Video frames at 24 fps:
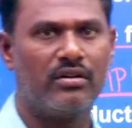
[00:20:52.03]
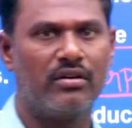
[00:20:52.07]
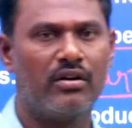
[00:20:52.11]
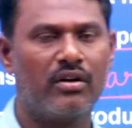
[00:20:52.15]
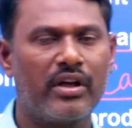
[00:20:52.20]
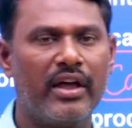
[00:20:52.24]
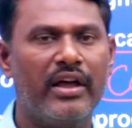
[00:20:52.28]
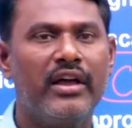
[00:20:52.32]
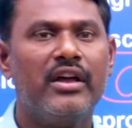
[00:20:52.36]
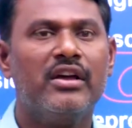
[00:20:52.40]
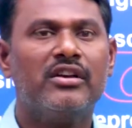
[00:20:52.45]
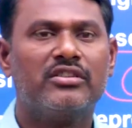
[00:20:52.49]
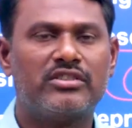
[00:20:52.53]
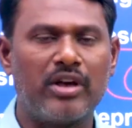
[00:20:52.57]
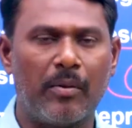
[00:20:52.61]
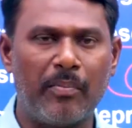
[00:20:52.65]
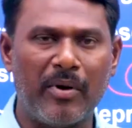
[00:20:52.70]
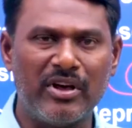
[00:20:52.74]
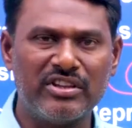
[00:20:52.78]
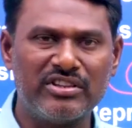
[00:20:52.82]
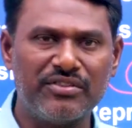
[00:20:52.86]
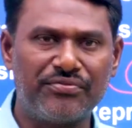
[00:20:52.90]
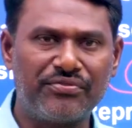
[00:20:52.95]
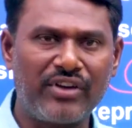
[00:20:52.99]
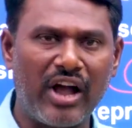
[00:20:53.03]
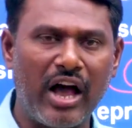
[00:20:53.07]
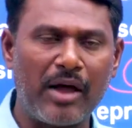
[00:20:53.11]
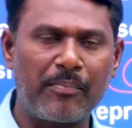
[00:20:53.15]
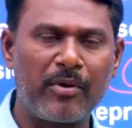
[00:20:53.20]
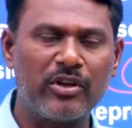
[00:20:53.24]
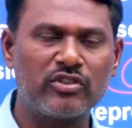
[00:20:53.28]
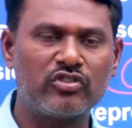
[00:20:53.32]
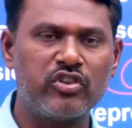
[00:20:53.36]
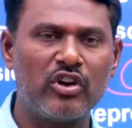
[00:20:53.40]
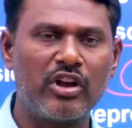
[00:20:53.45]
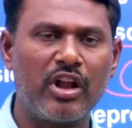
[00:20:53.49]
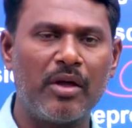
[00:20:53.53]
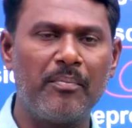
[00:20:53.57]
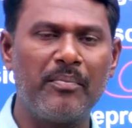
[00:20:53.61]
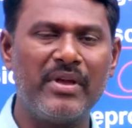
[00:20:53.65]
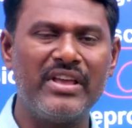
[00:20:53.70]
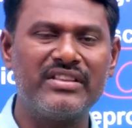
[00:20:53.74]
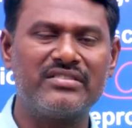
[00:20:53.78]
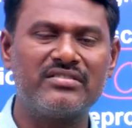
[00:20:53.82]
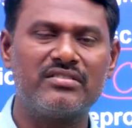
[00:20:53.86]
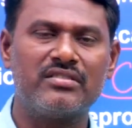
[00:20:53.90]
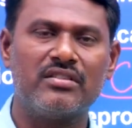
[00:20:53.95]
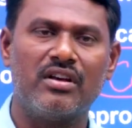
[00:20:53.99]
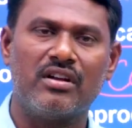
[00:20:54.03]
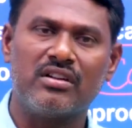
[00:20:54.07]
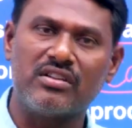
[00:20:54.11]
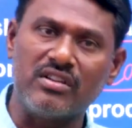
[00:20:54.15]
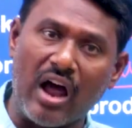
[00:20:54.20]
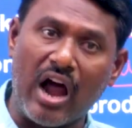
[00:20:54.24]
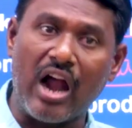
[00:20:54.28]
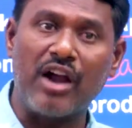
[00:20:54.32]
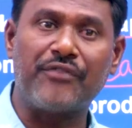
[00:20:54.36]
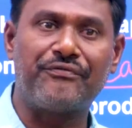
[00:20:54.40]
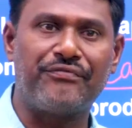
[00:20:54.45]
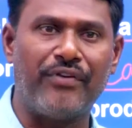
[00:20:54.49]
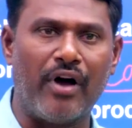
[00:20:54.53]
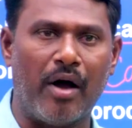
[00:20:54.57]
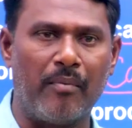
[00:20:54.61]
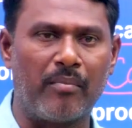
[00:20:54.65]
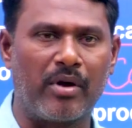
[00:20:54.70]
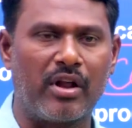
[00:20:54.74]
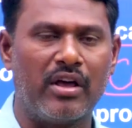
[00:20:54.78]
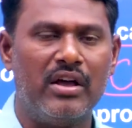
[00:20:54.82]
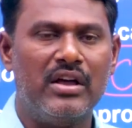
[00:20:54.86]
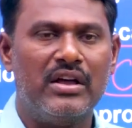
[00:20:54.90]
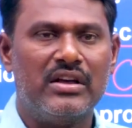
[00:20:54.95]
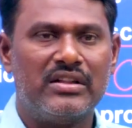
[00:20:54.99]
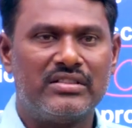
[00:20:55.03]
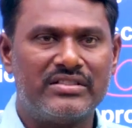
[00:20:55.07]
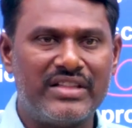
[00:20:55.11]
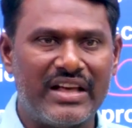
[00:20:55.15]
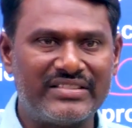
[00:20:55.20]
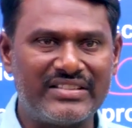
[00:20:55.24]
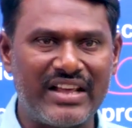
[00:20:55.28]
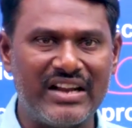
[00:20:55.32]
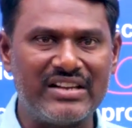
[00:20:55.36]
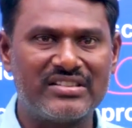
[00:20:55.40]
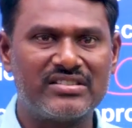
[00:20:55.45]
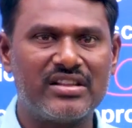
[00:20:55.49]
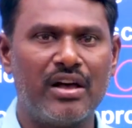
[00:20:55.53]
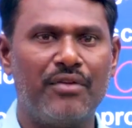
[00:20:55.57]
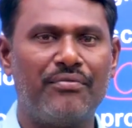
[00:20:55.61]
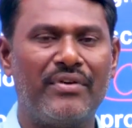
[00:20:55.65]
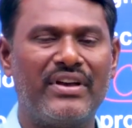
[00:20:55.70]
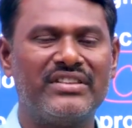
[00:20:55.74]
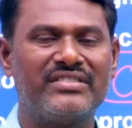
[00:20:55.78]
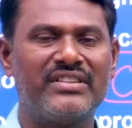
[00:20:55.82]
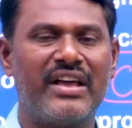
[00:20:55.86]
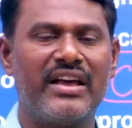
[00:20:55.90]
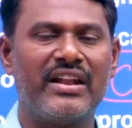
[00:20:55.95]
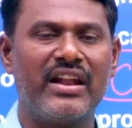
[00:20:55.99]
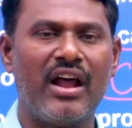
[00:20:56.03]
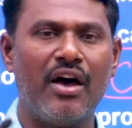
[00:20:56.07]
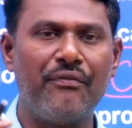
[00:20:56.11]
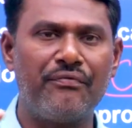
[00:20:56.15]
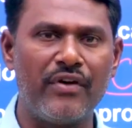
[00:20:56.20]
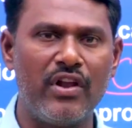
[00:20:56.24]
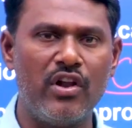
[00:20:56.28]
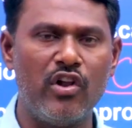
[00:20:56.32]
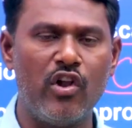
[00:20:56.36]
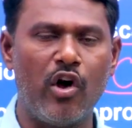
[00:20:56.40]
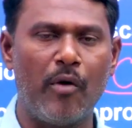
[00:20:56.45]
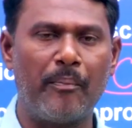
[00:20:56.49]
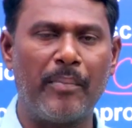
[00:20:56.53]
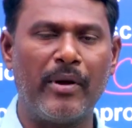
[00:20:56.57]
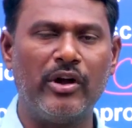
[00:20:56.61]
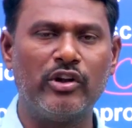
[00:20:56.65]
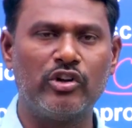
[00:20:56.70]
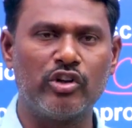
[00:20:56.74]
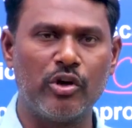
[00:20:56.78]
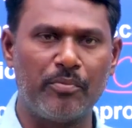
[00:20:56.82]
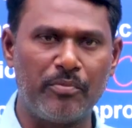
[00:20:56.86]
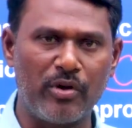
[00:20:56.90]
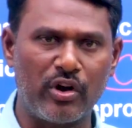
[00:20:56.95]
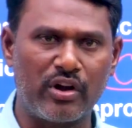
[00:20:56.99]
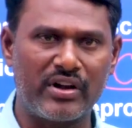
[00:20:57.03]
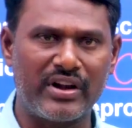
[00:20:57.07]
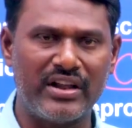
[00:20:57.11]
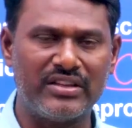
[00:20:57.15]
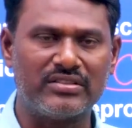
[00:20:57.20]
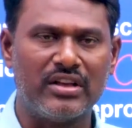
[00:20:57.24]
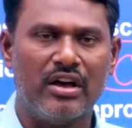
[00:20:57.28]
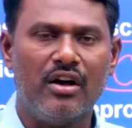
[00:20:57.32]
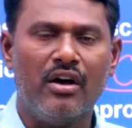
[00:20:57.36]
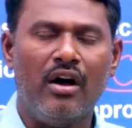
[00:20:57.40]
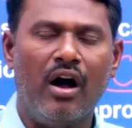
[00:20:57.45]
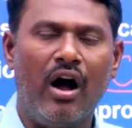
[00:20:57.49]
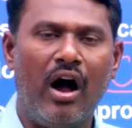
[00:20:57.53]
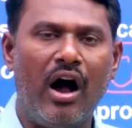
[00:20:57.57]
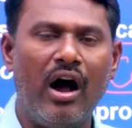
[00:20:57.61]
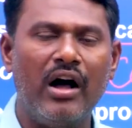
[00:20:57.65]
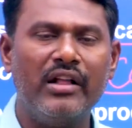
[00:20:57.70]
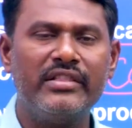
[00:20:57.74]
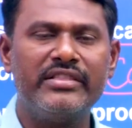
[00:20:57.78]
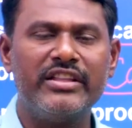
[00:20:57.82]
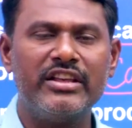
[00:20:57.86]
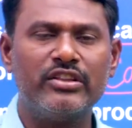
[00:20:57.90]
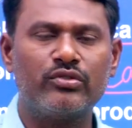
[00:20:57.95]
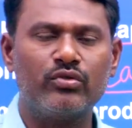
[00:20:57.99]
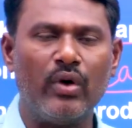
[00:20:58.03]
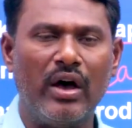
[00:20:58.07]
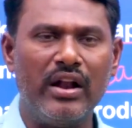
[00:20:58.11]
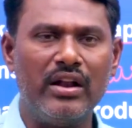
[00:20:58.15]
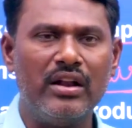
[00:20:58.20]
Okay, suppose if corpus luteum is not formed, the cells of vagina, fallopian tube, uterus, all these